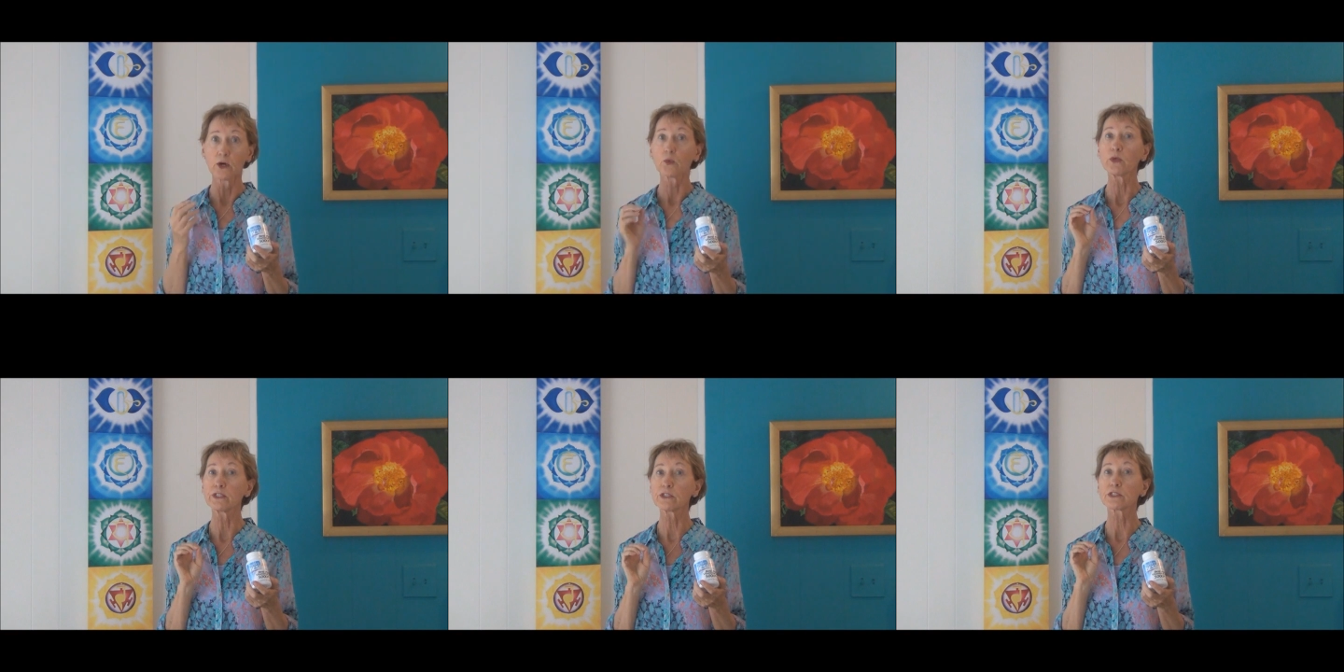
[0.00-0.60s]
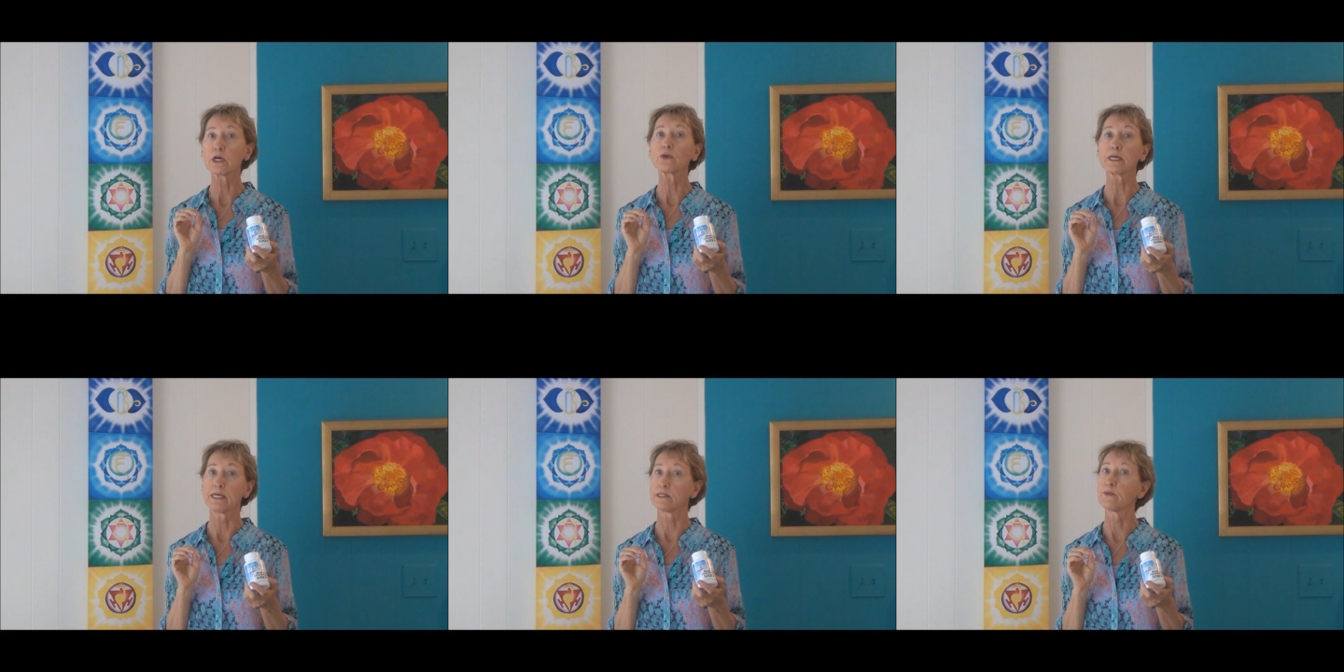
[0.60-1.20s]
we just don't
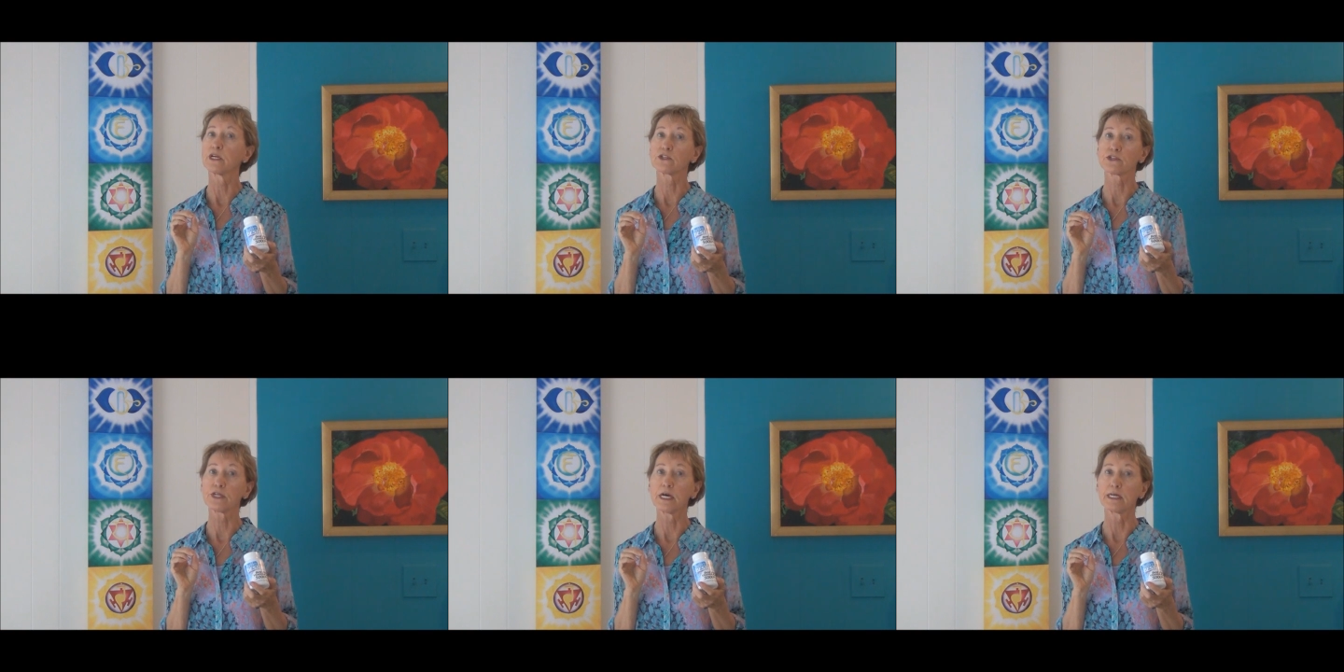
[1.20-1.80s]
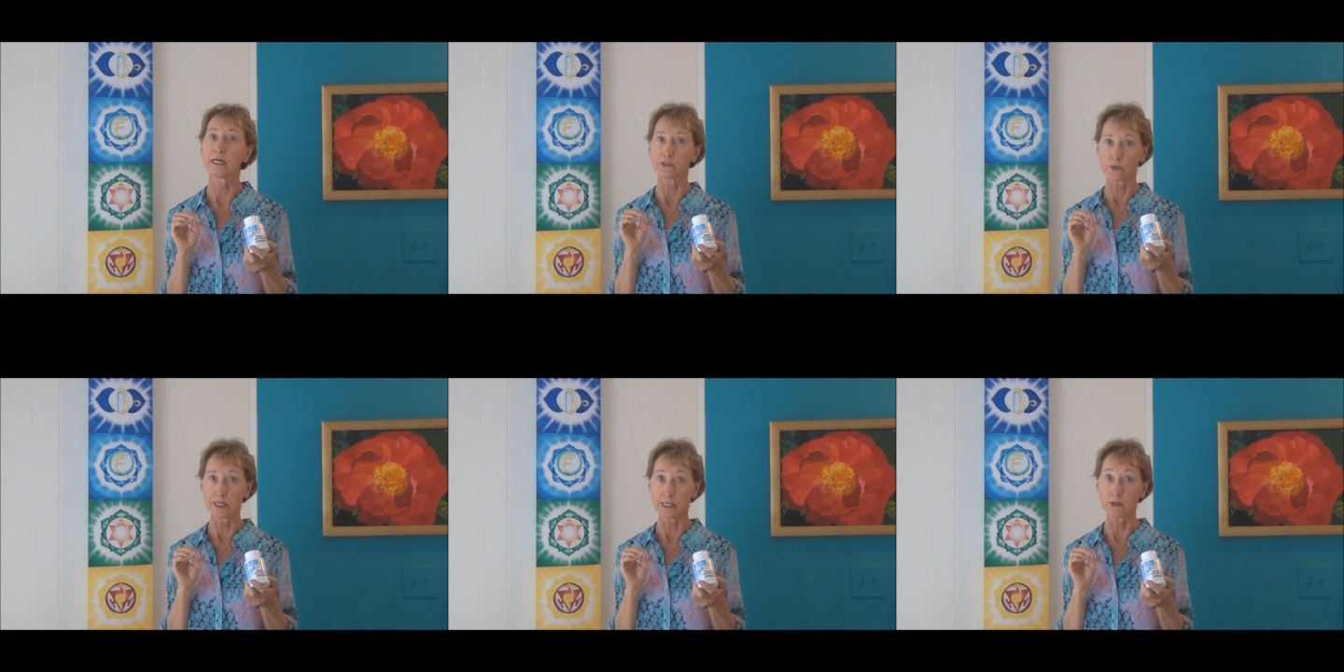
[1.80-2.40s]
get as much sun as
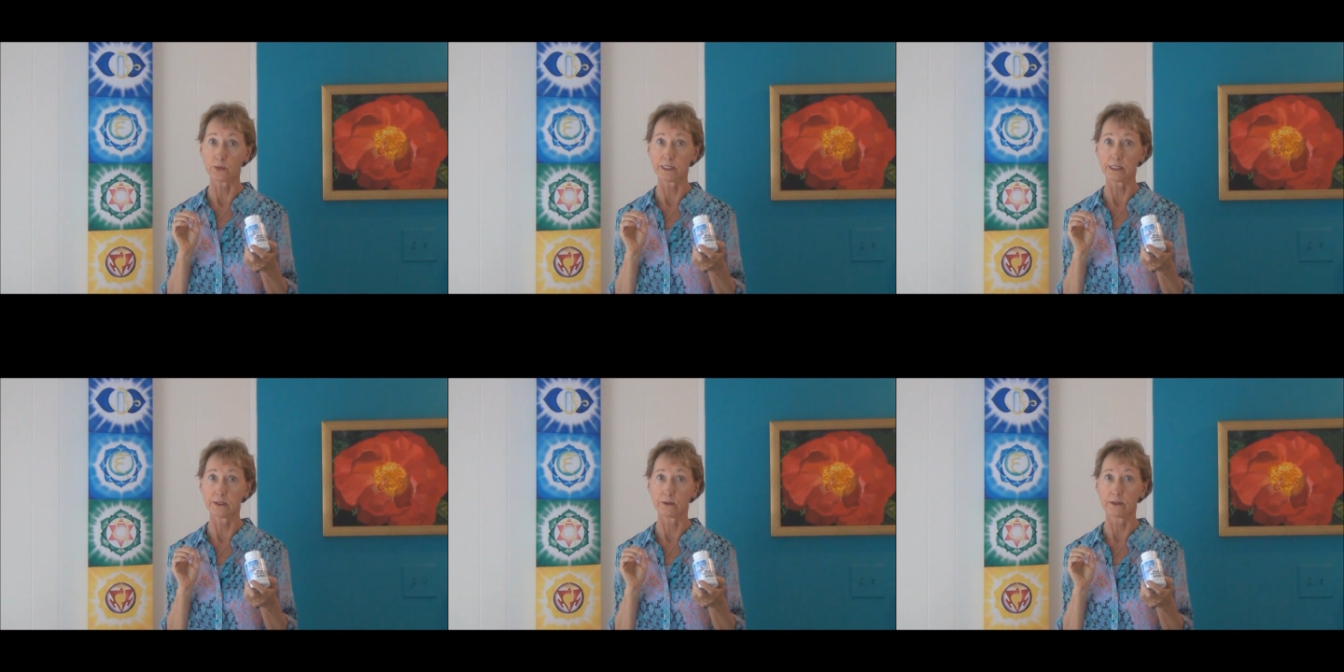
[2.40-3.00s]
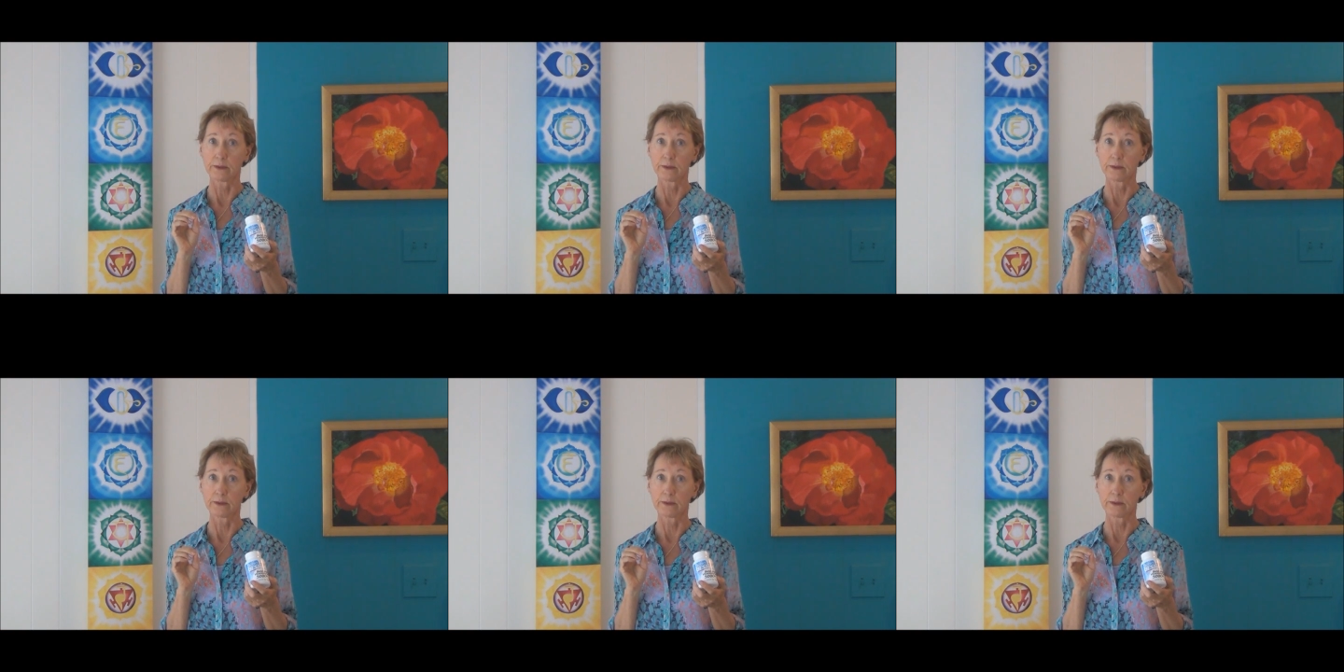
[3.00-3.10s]
we think we do.